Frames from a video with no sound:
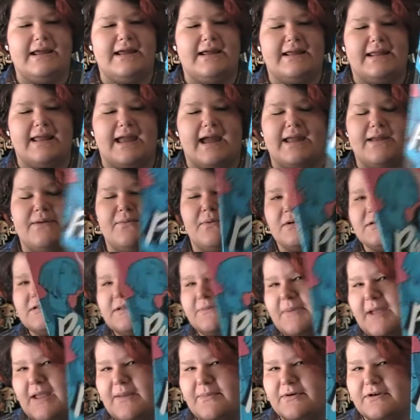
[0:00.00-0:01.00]
Yeah, he worked
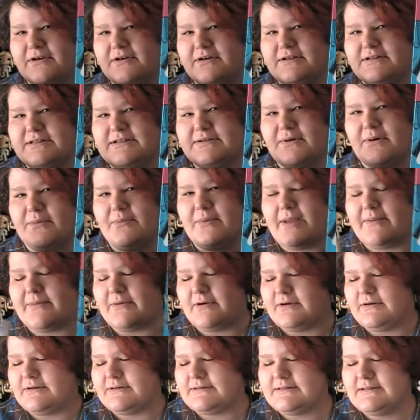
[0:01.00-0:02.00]
on Paper Girls. He wrote Paper
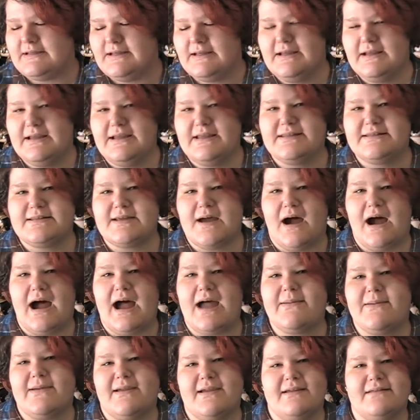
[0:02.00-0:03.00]
Girls. So,
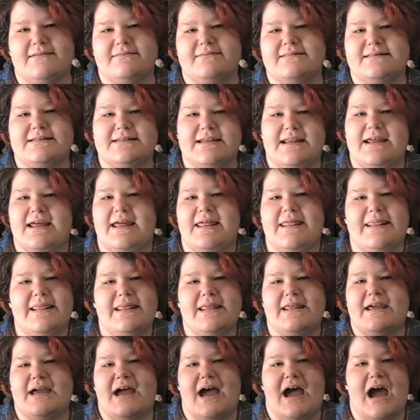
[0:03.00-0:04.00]
I mean,
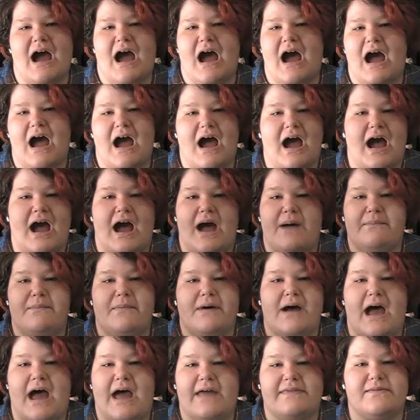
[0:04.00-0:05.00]
I'm
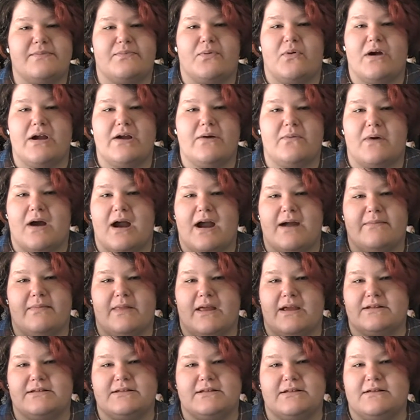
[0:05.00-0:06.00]
at the point where I'm
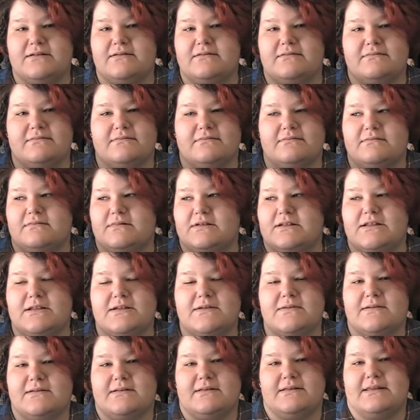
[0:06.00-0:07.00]
like, dude,
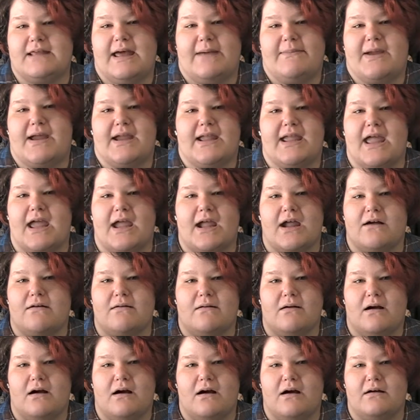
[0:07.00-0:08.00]
that man can't go
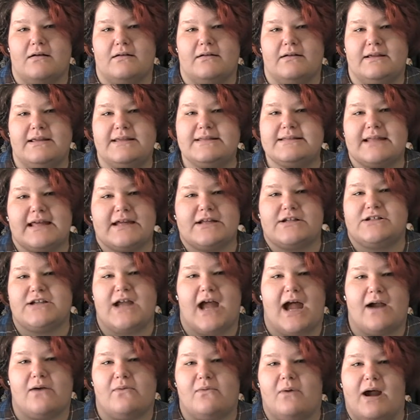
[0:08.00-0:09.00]
wrong. He's like
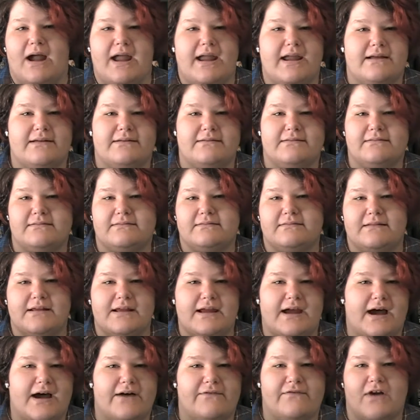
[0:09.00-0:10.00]
Jack White
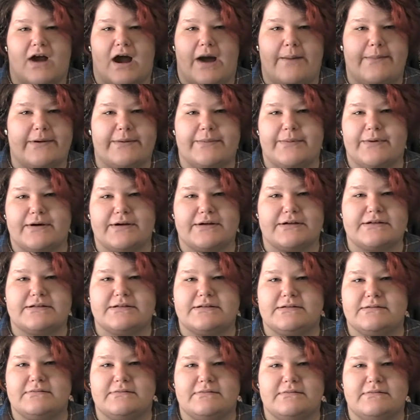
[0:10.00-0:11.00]
of comic
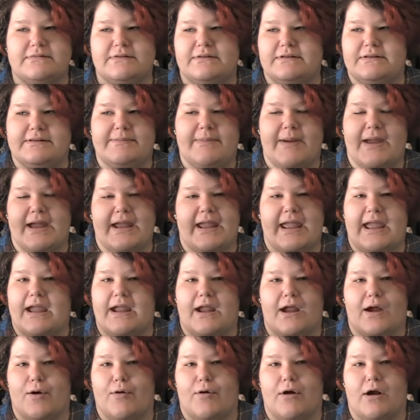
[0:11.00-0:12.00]
books. The man can't
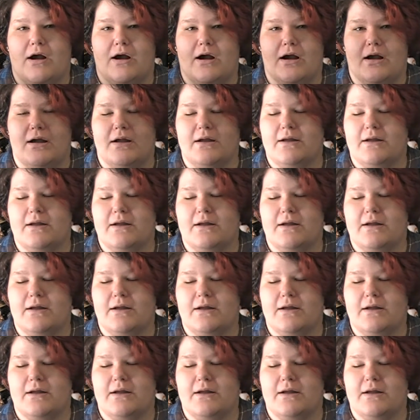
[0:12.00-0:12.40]
go wrong.